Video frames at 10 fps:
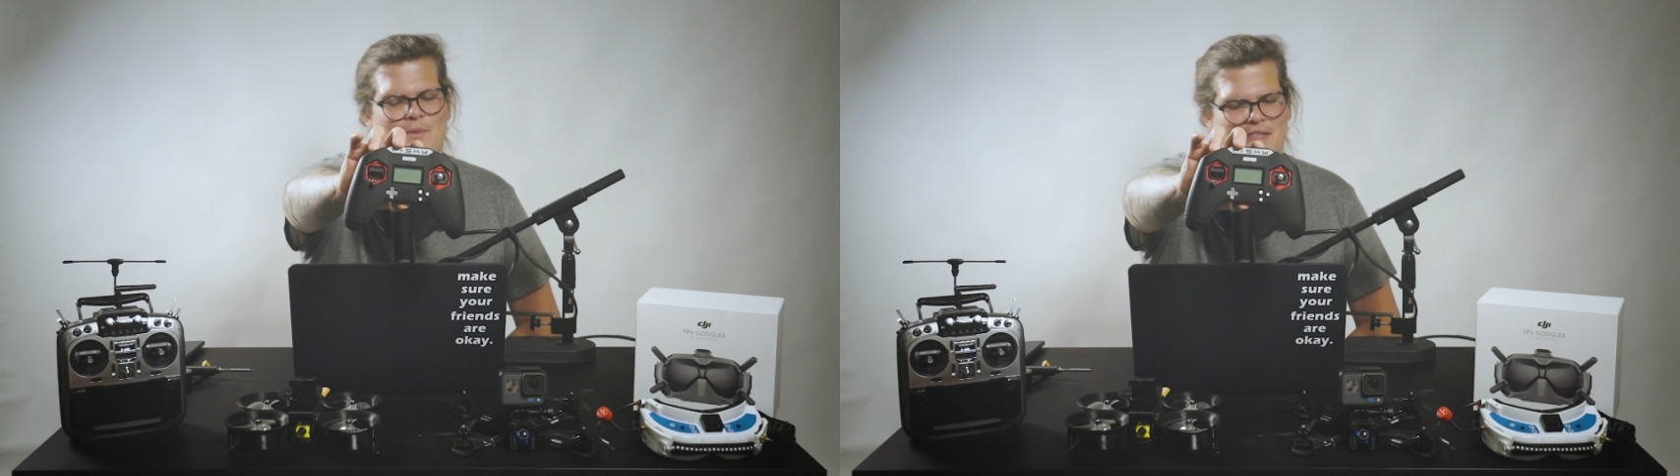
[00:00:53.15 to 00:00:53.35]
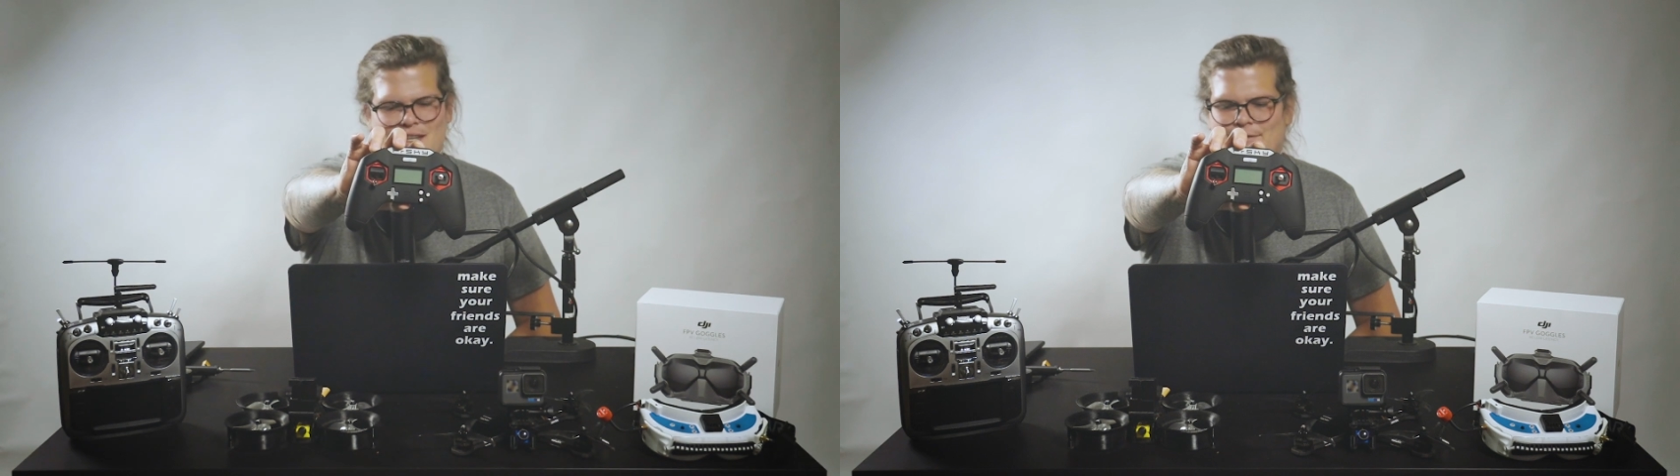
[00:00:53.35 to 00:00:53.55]

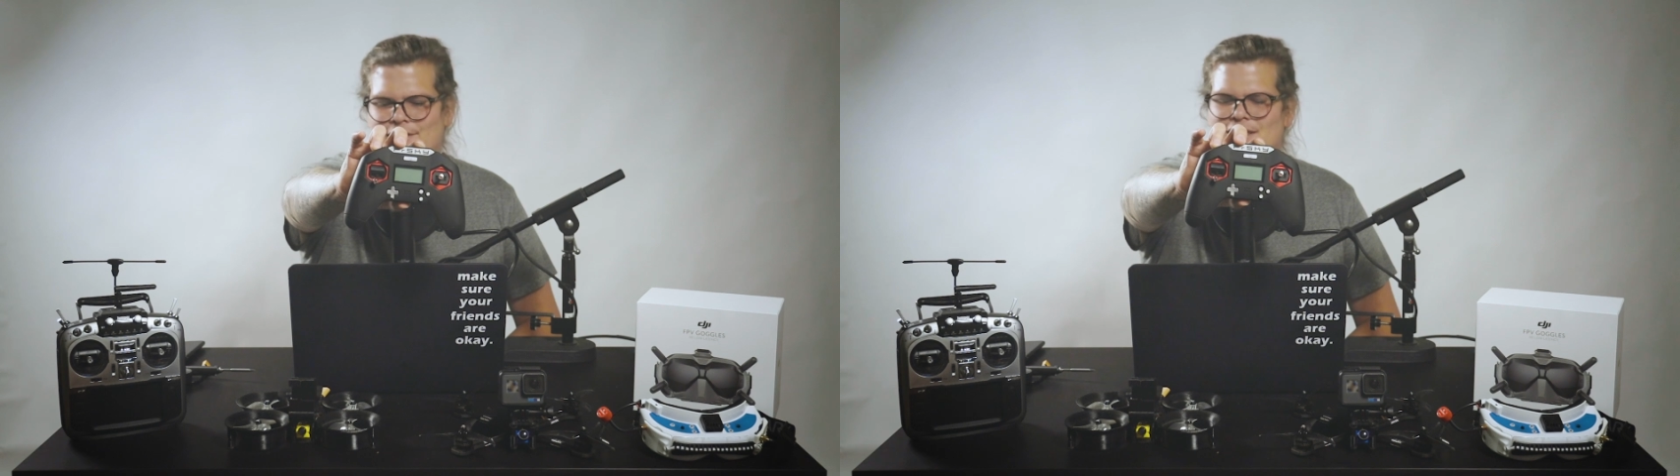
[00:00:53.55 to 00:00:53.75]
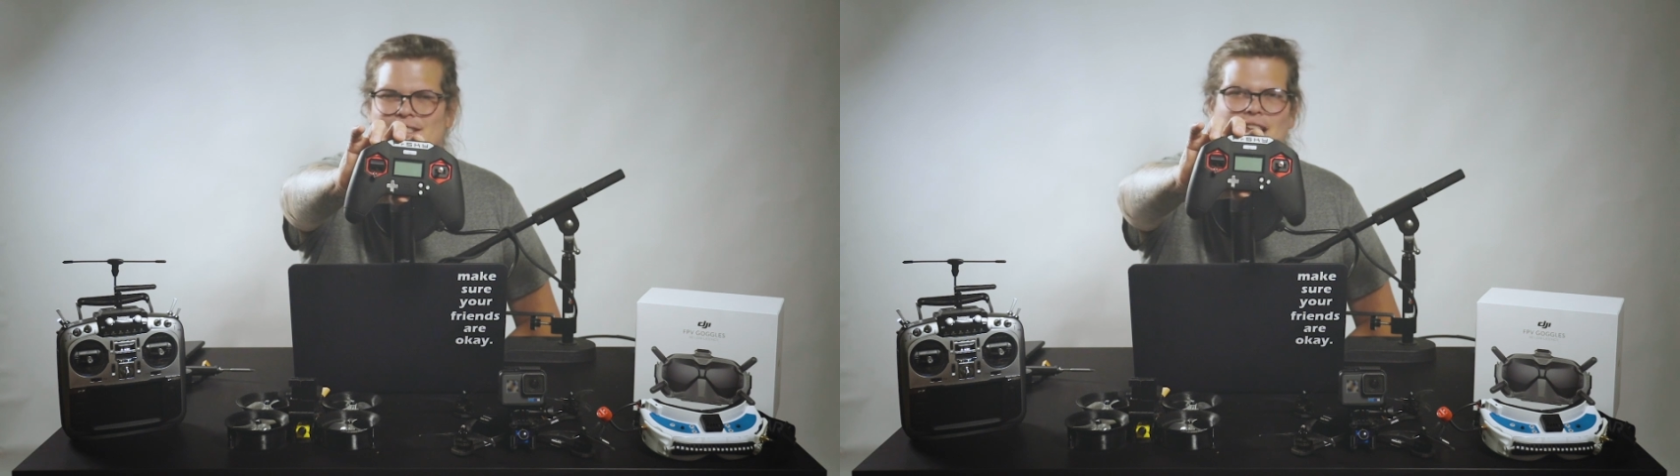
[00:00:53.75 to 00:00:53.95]

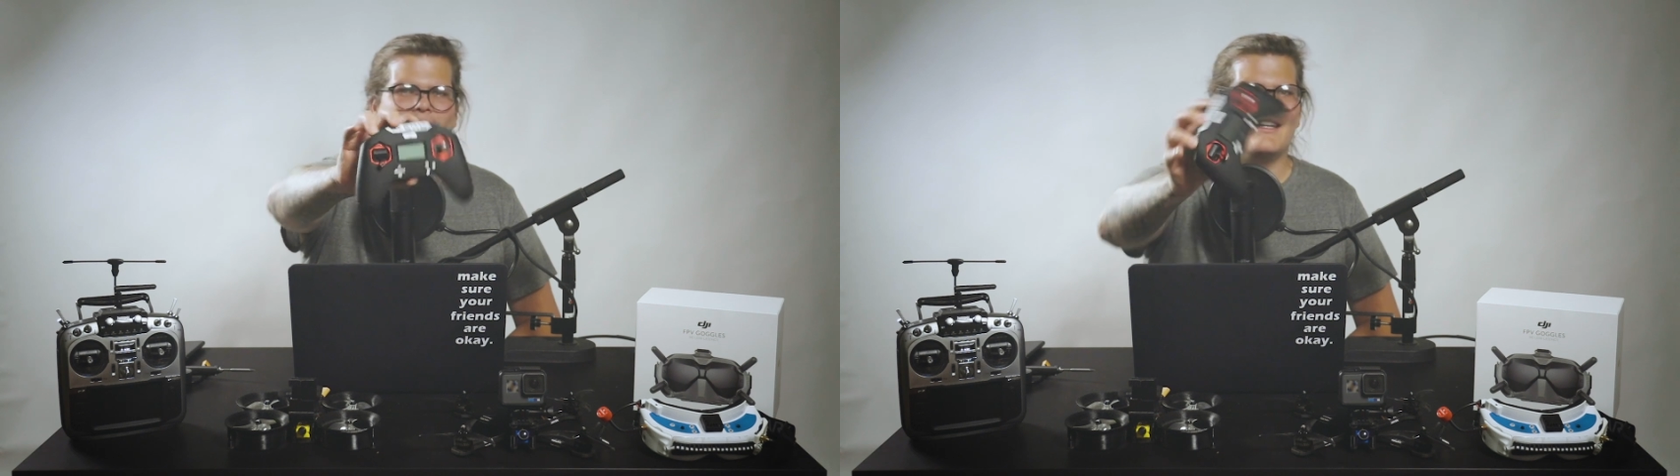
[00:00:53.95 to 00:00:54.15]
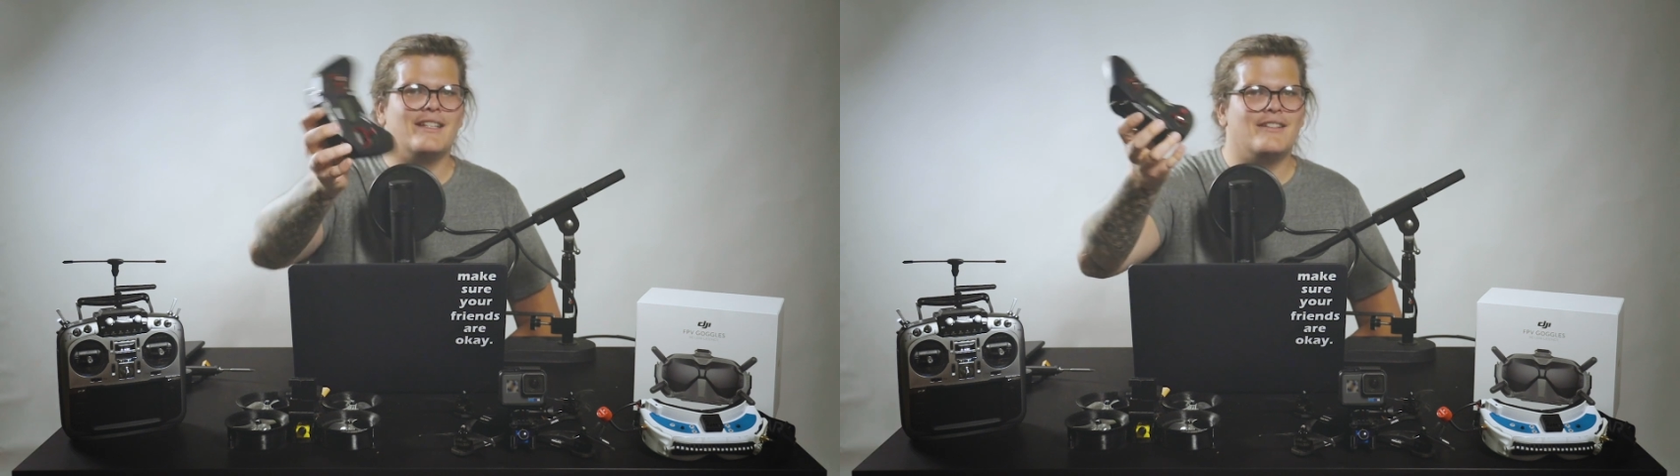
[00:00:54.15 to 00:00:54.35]
thieves
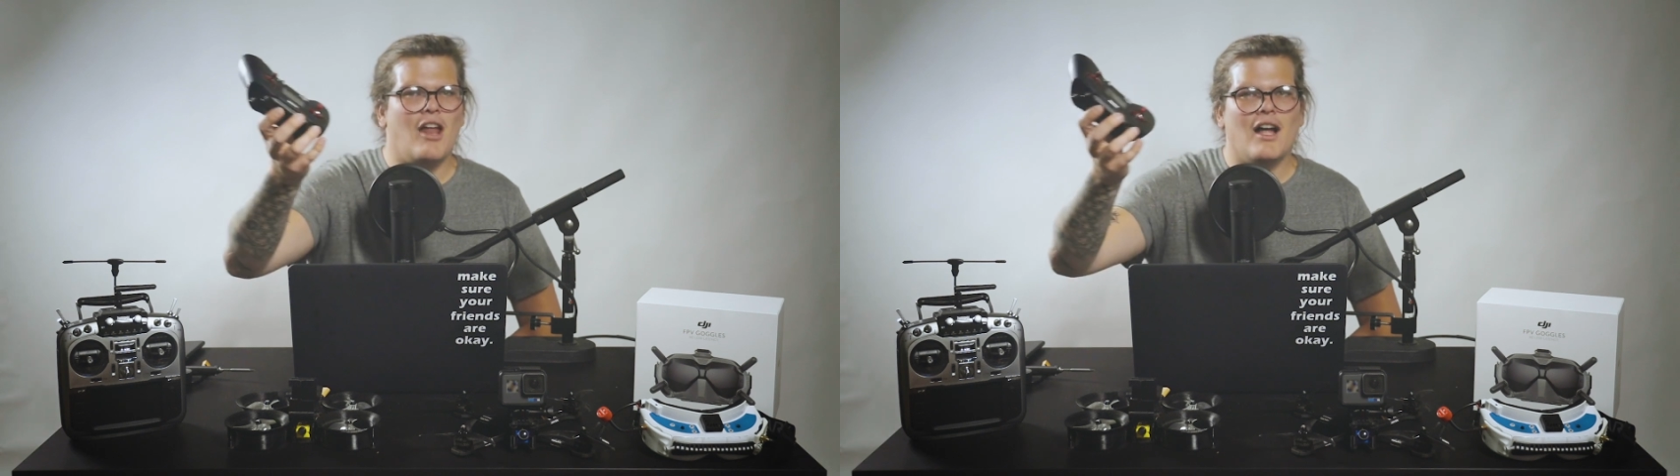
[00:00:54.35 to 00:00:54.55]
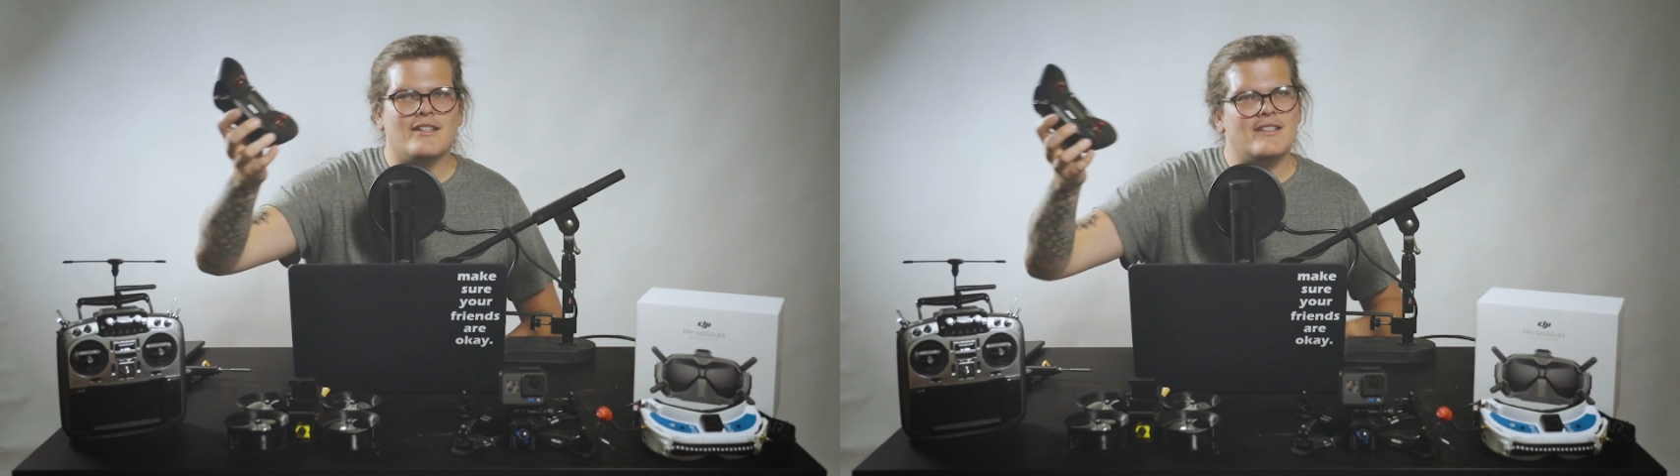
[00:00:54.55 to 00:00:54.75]
decided
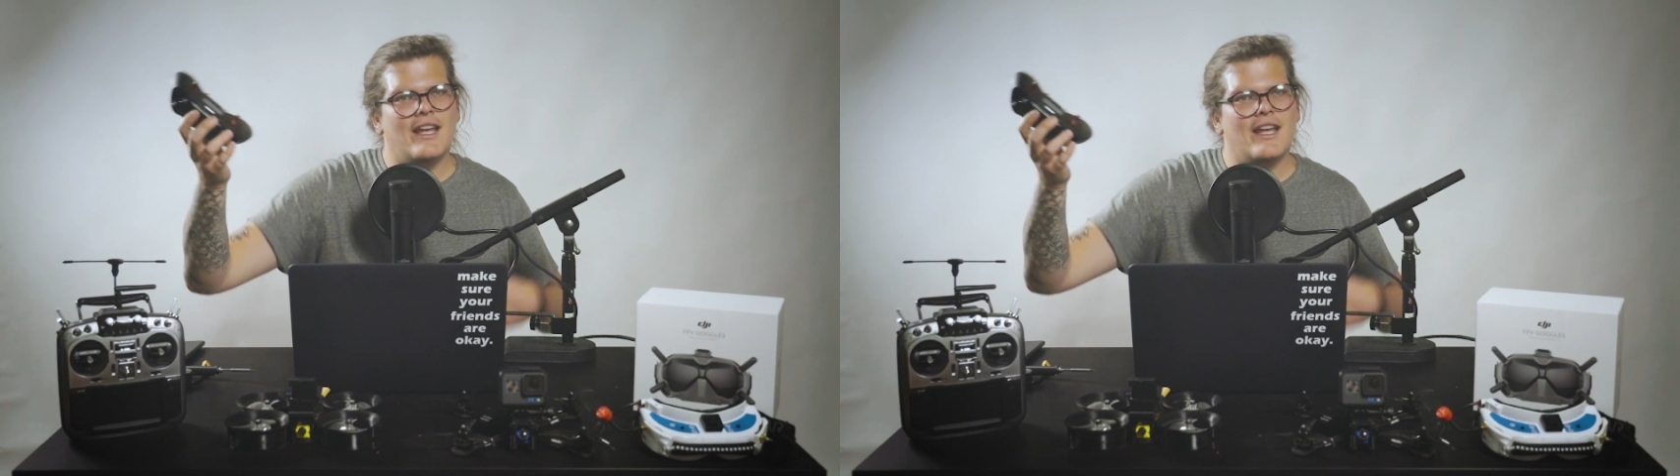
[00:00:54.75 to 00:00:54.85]
not